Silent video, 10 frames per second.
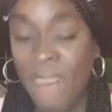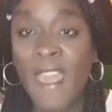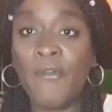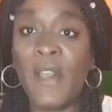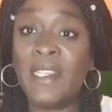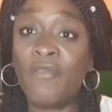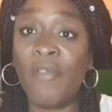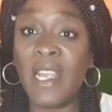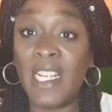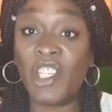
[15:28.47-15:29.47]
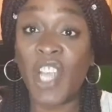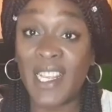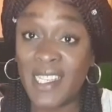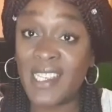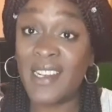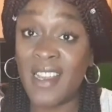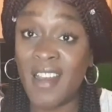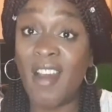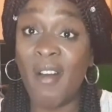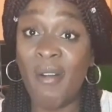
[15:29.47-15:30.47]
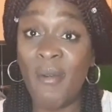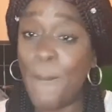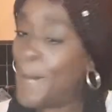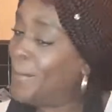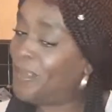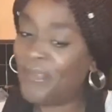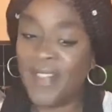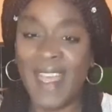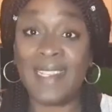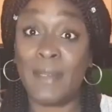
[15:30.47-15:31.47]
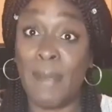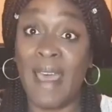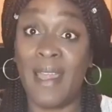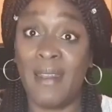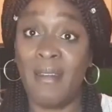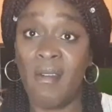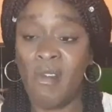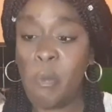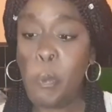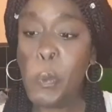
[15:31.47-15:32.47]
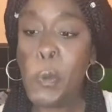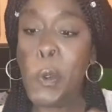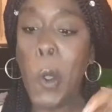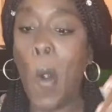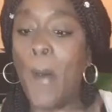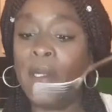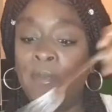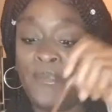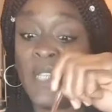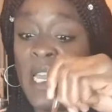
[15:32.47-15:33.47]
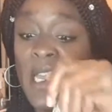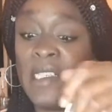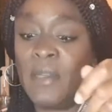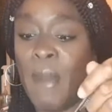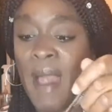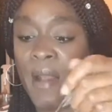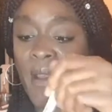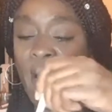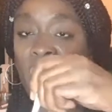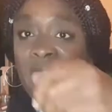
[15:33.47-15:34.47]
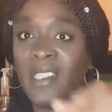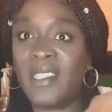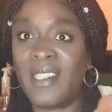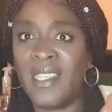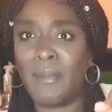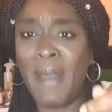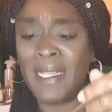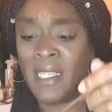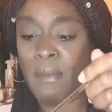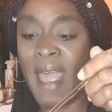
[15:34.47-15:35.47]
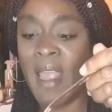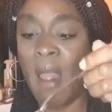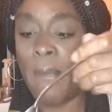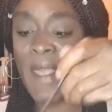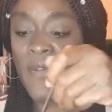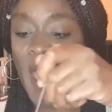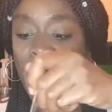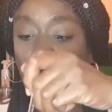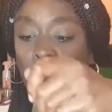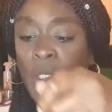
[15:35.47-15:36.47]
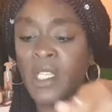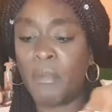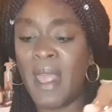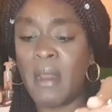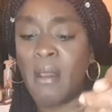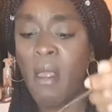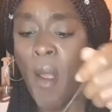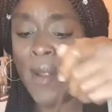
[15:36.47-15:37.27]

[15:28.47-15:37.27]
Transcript: if he's really chasing Nicole, that's bad. It is bad because it's his best mate. I mean, I think